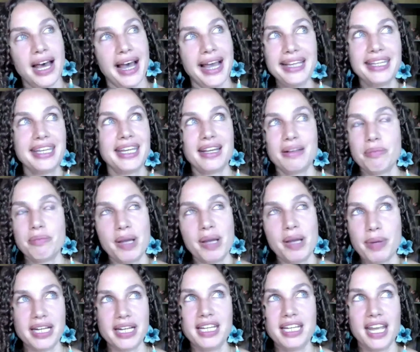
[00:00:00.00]
my
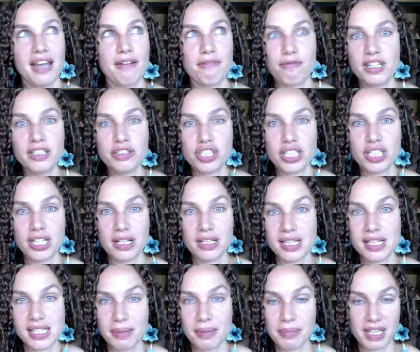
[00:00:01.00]
body can't function
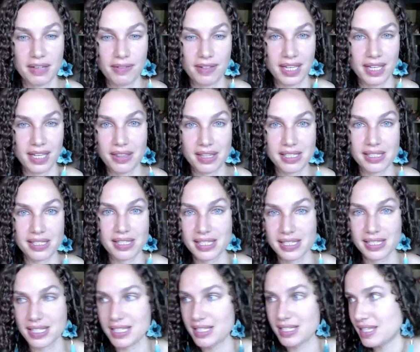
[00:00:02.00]
unless I'm giving it this,
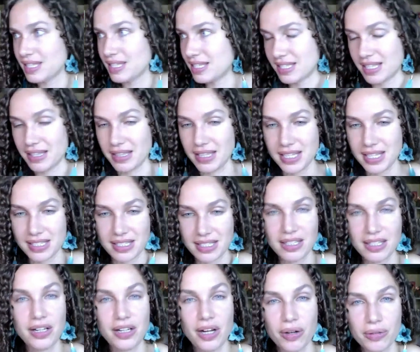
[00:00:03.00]
and this,
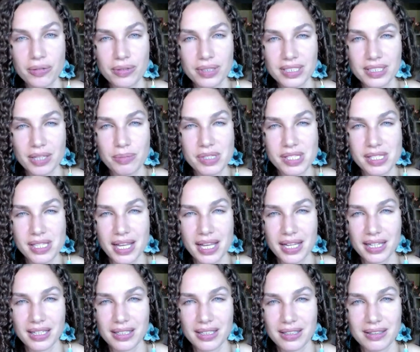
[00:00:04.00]
it's almost
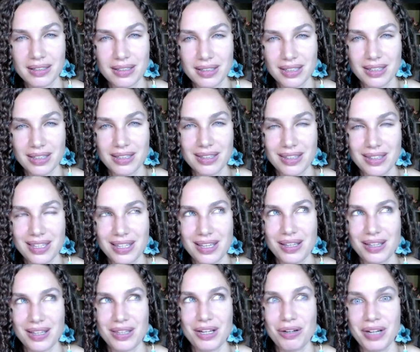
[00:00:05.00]
like
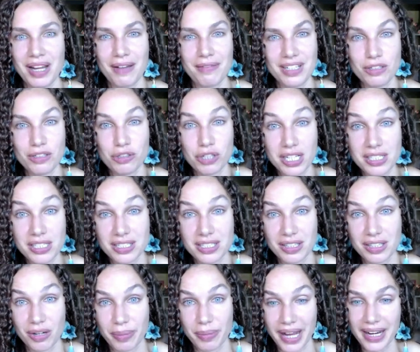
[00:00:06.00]
they don't have any trust in
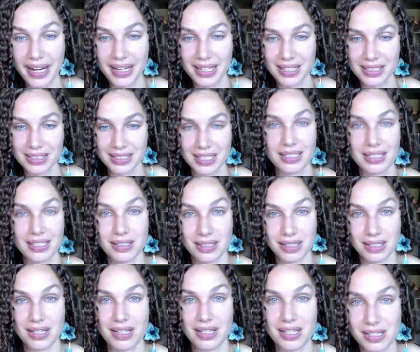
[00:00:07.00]
their body. It's like
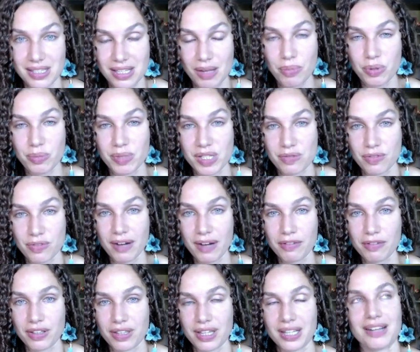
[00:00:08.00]
they need supplements for
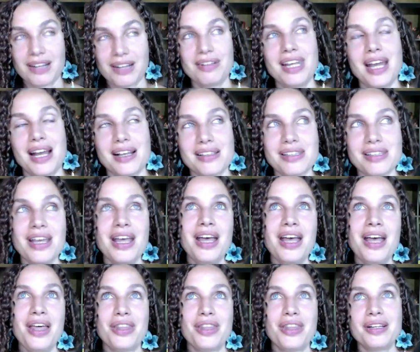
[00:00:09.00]
everything. Now, yes,
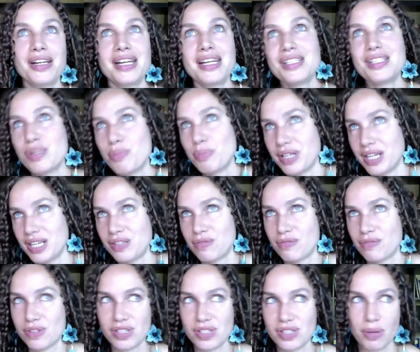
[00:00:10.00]
there is a place
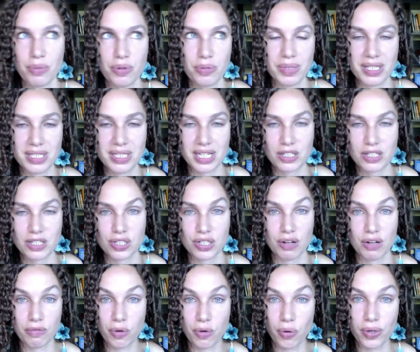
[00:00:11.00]
for supplementation,
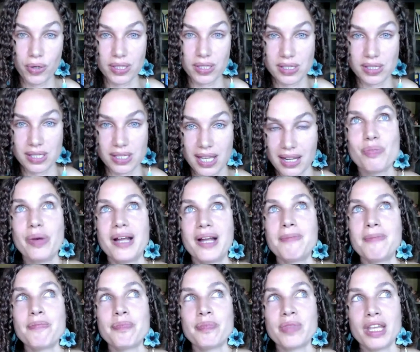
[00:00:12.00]
of course,
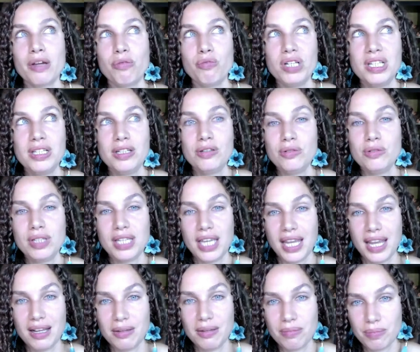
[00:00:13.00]
but when you
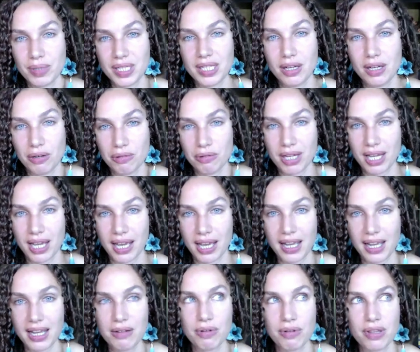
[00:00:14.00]
can't be
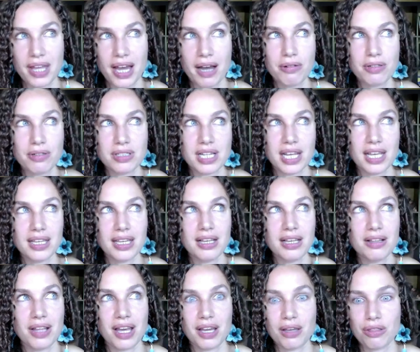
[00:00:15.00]
okay without
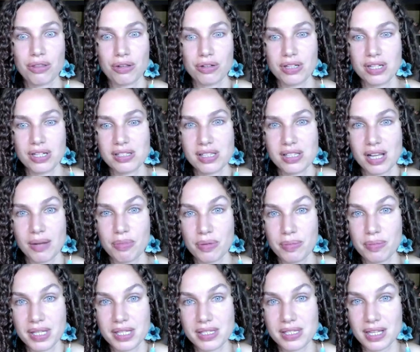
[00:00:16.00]
taking like 30
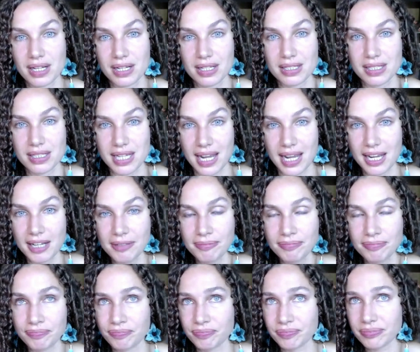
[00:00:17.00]
supplements in a day,
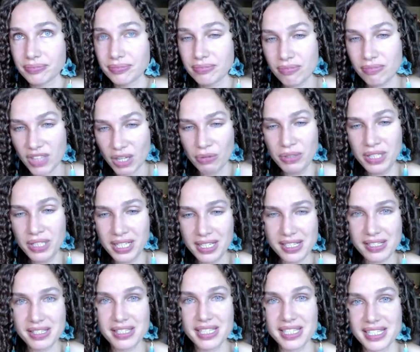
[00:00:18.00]
we need
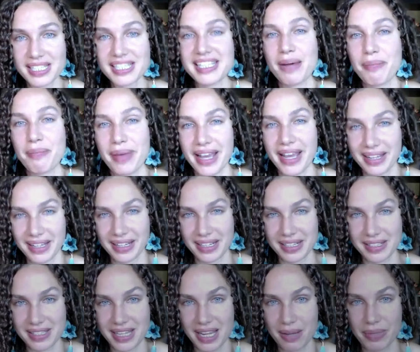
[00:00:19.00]
to step back and
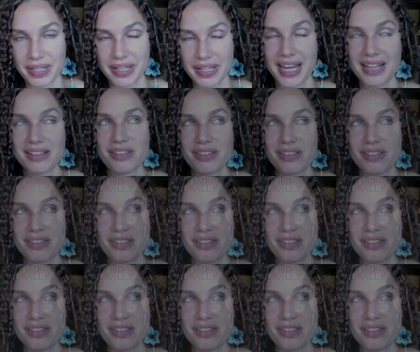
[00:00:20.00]
examine that.